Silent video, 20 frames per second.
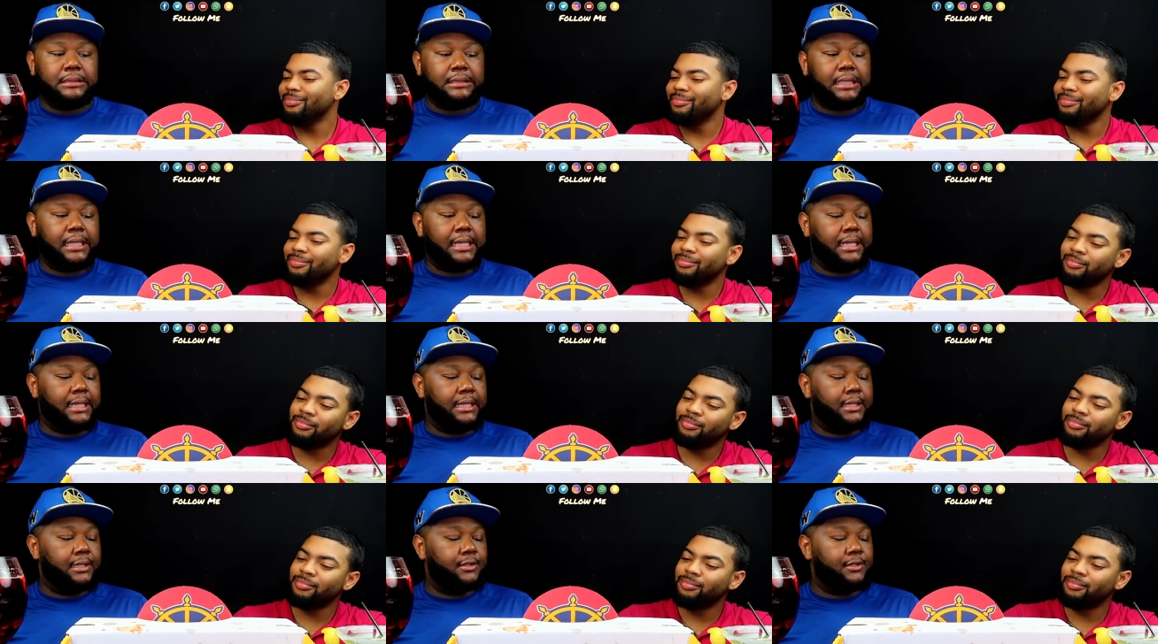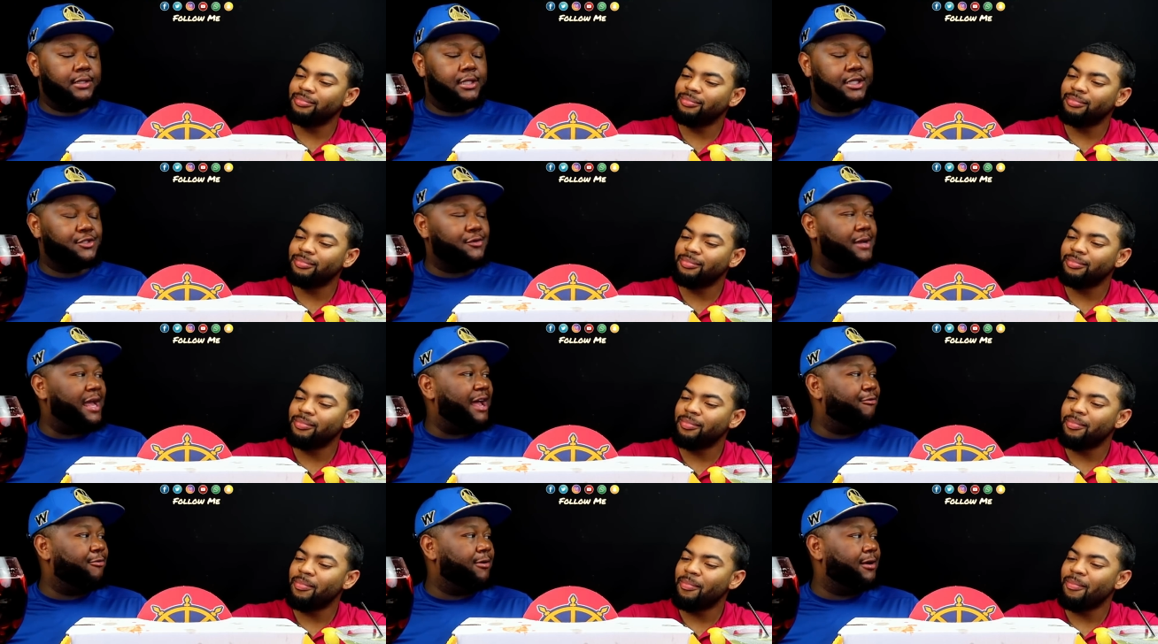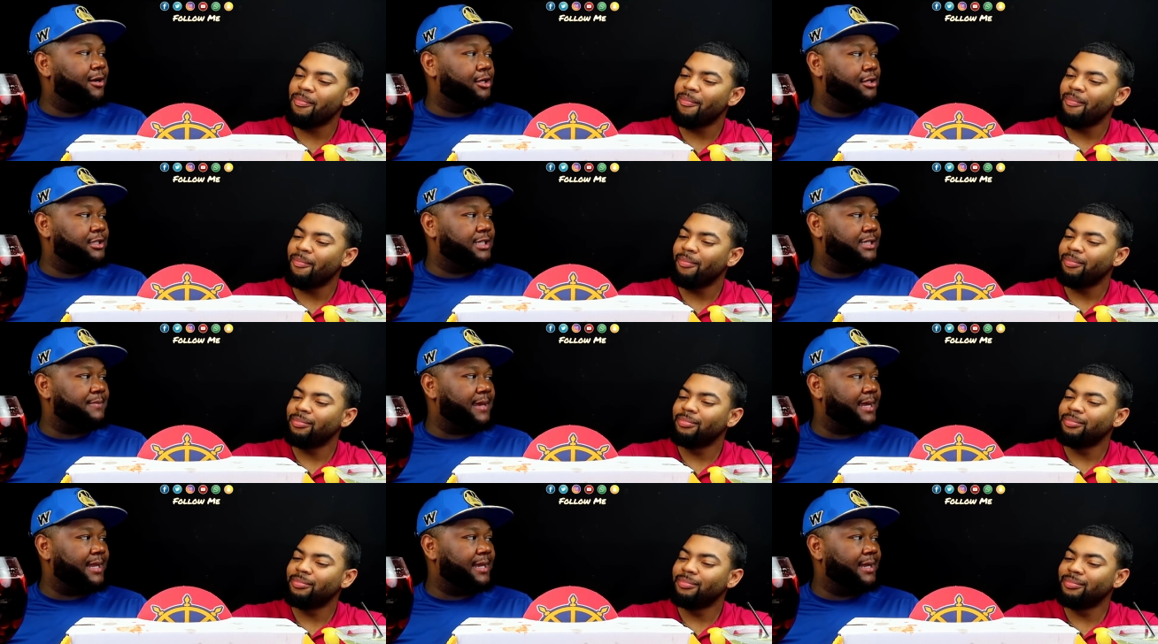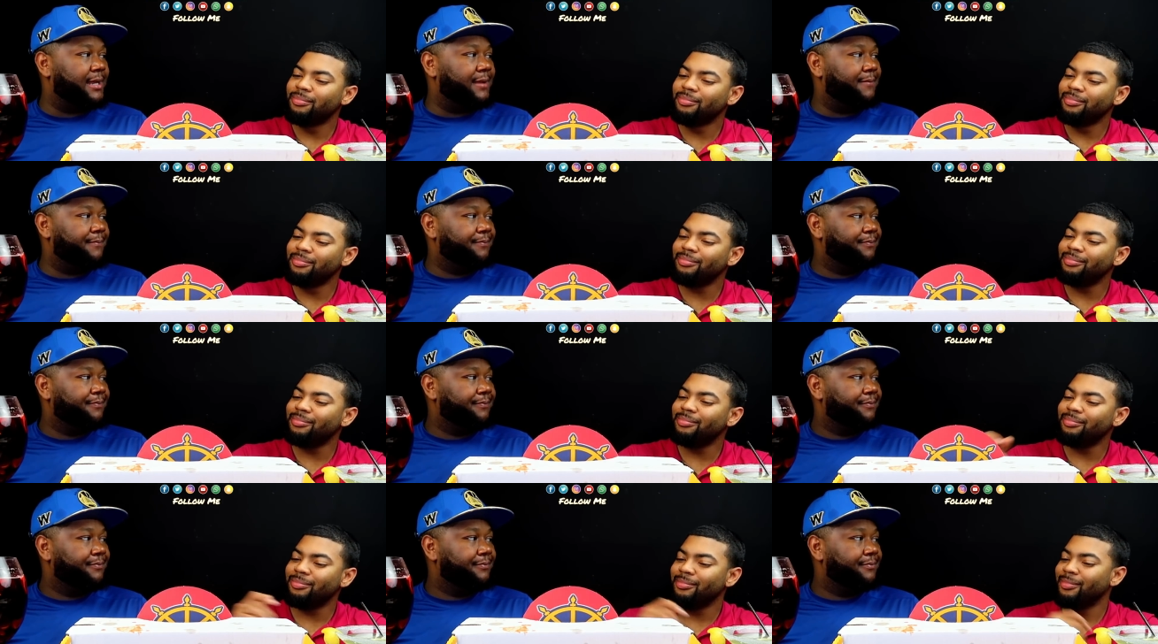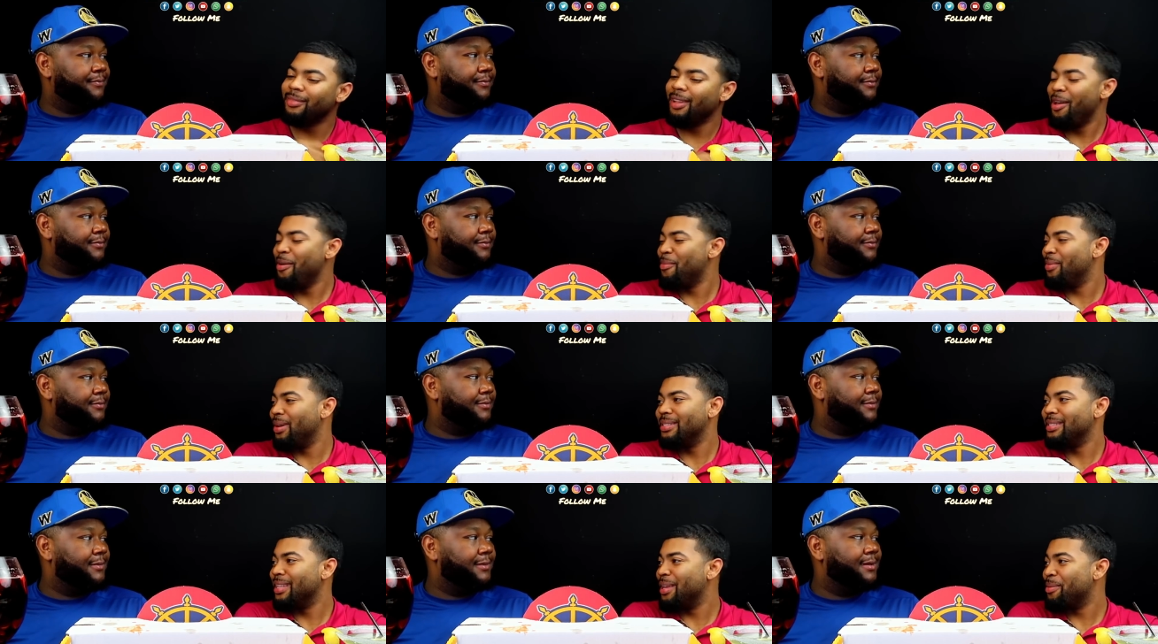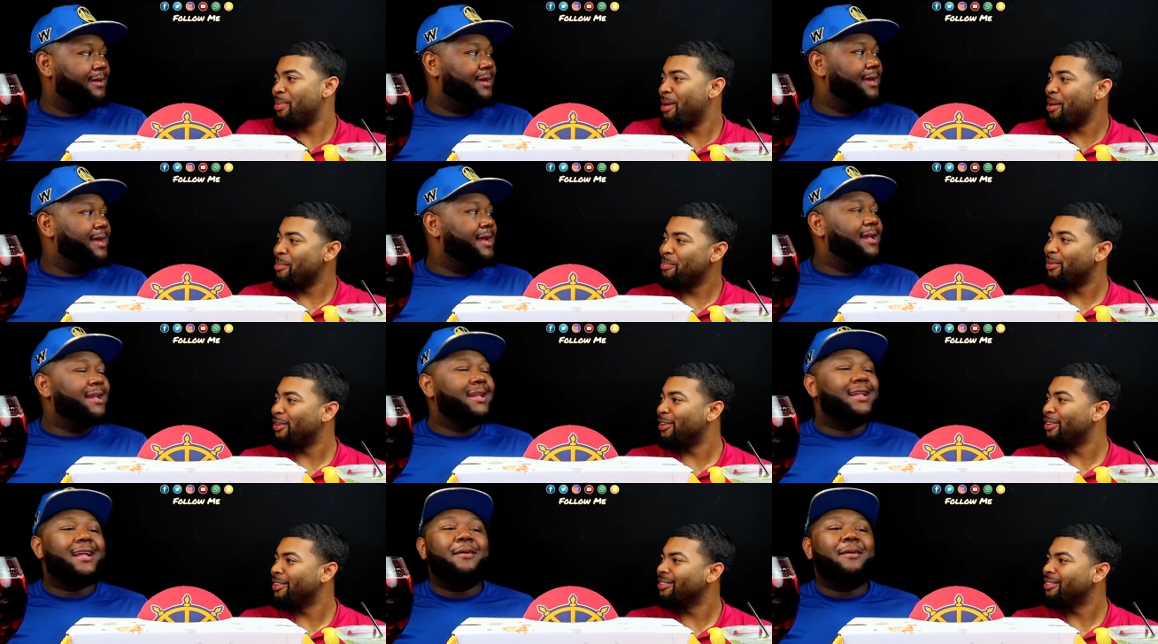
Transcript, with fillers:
Speaker 1: Dang. Did you have one or you just made it up?
Speaker 2: No, I said paper.